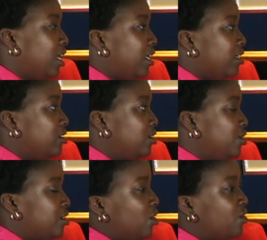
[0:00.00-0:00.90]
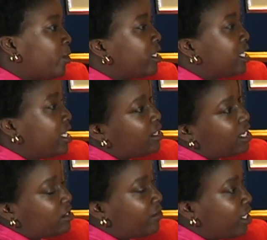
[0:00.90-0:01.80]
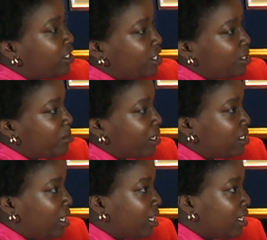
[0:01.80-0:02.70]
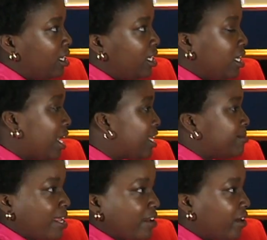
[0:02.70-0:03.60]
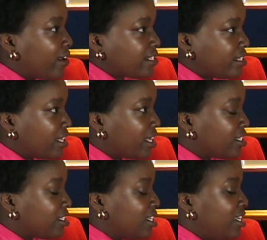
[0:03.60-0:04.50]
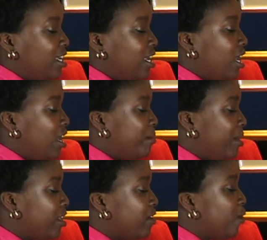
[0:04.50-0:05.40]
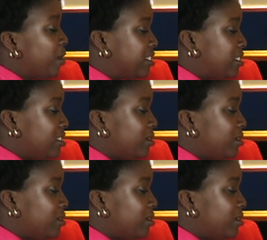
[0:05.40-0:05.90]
and uses lots of words that he thinks are fine to use because like he has black friends and things. And then the voice